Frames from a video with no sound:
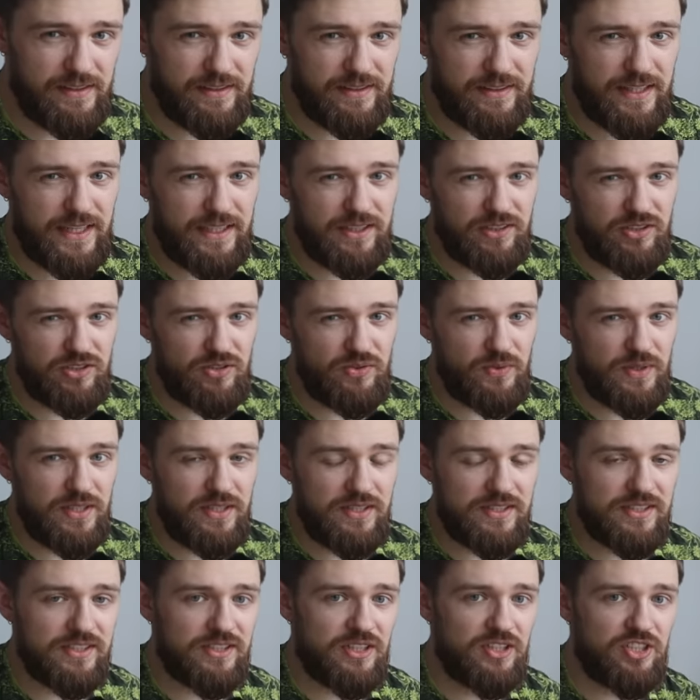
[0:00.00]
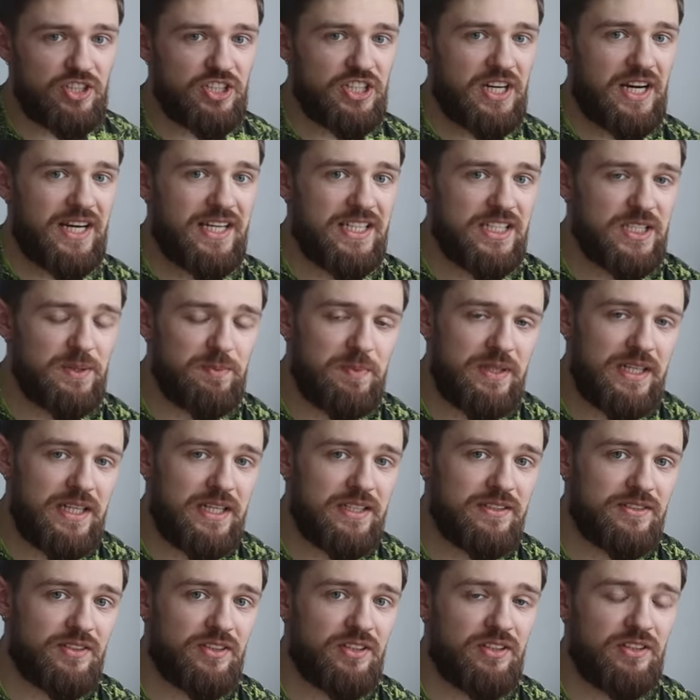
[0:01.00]
like doing such high
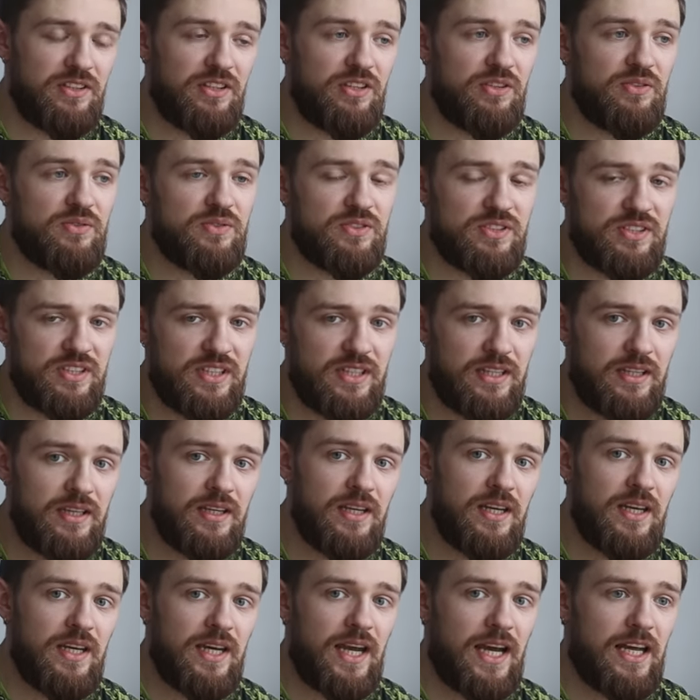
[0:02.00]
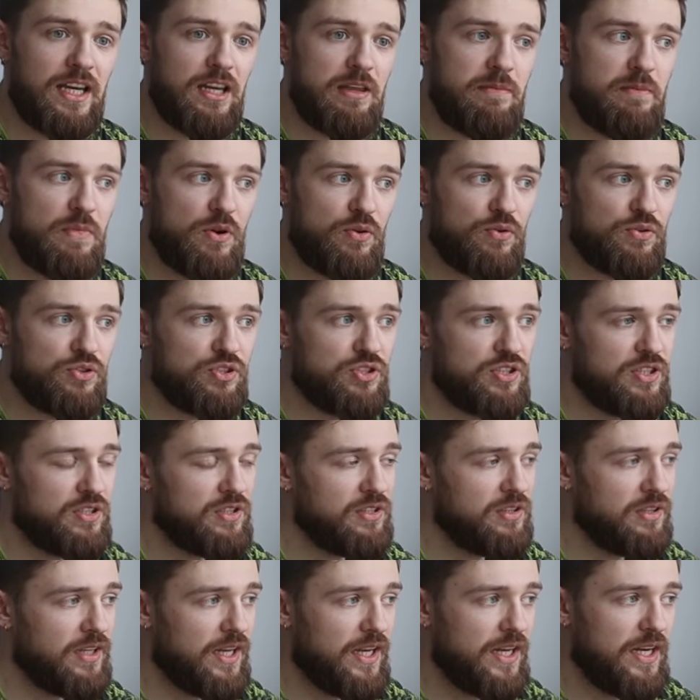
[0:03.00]
speeds on an EUC and
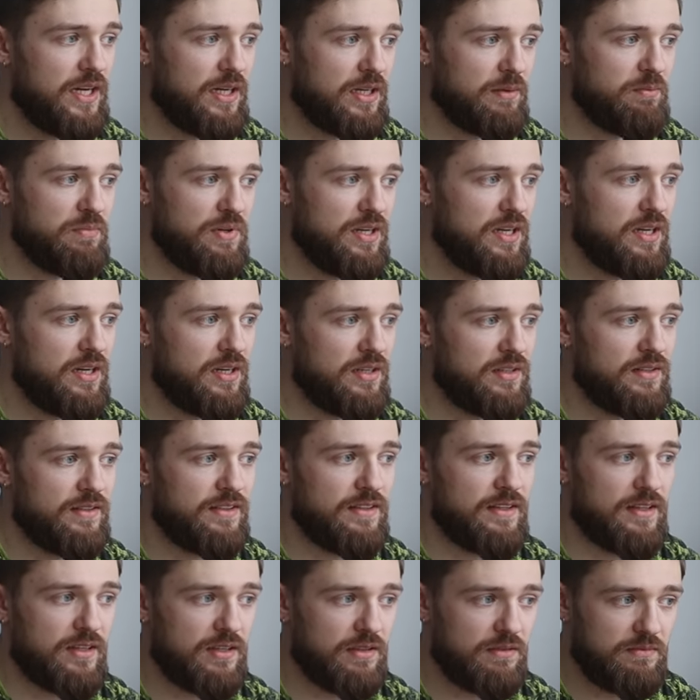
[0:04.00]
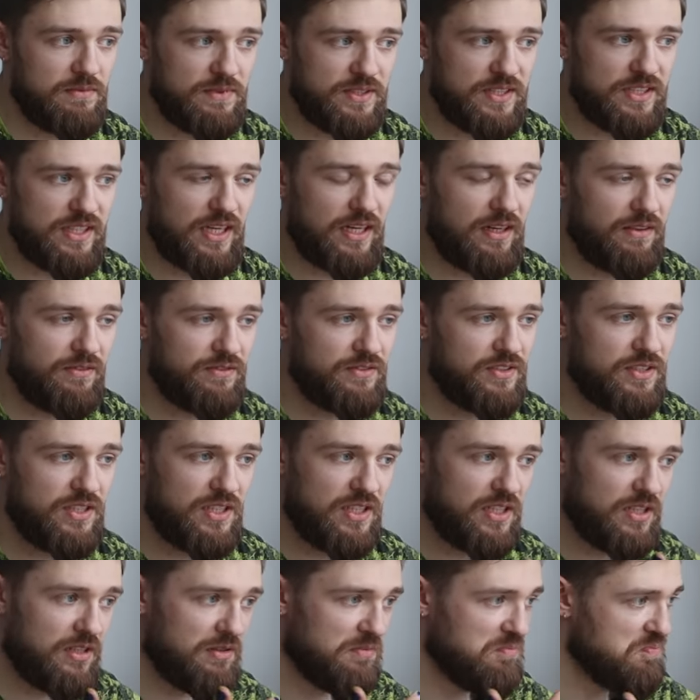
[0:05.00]
InMotion, like being the
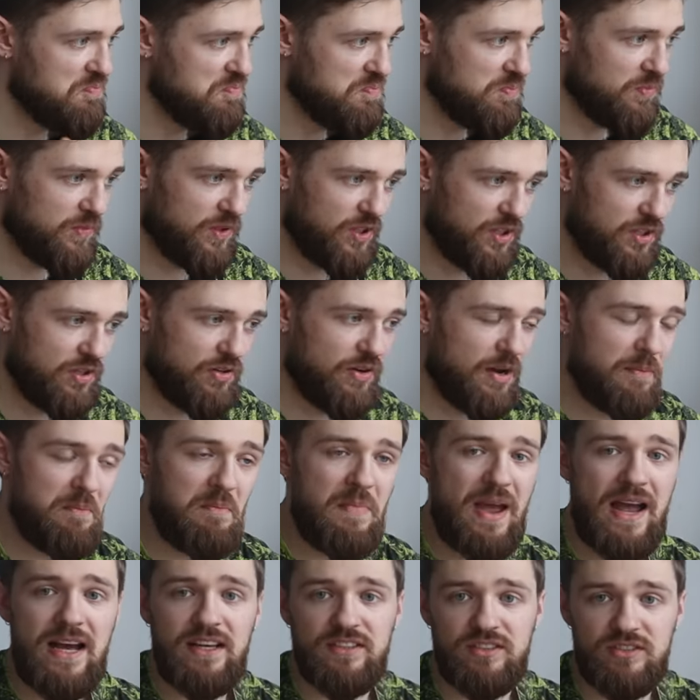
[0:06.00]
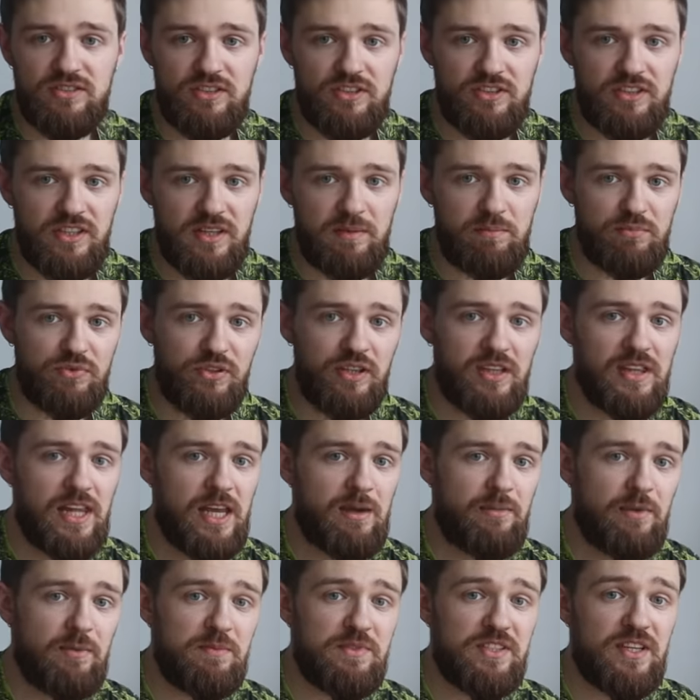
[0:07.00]
safety, you know, ambassador they
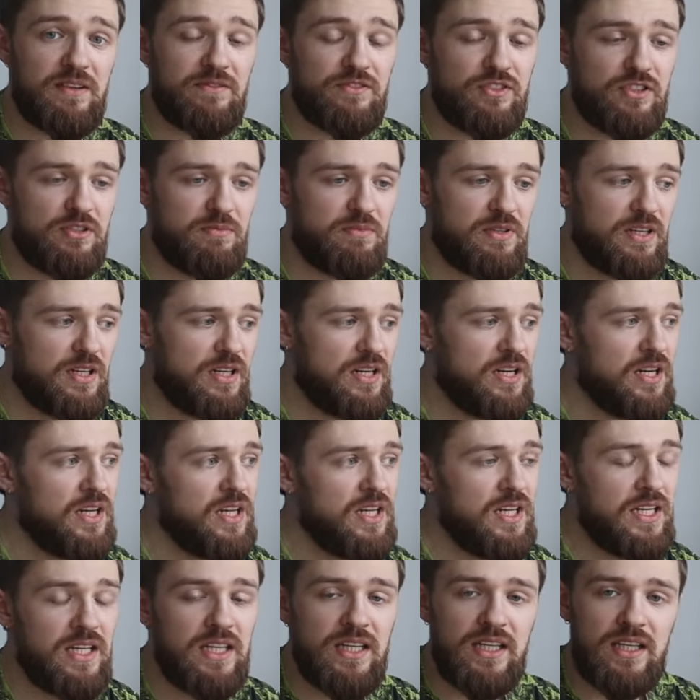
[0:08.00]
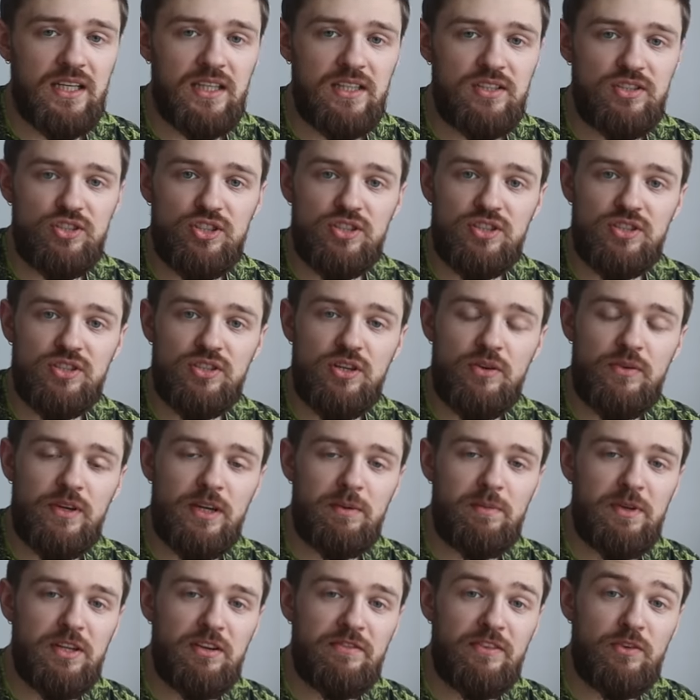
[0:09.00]
proclaim themselves to be, it's just
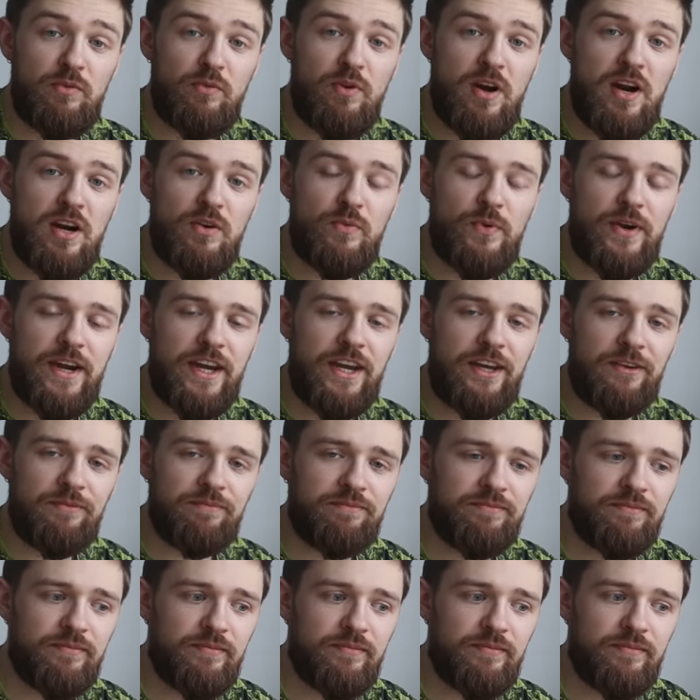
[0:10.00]
going a bit of a wrong way.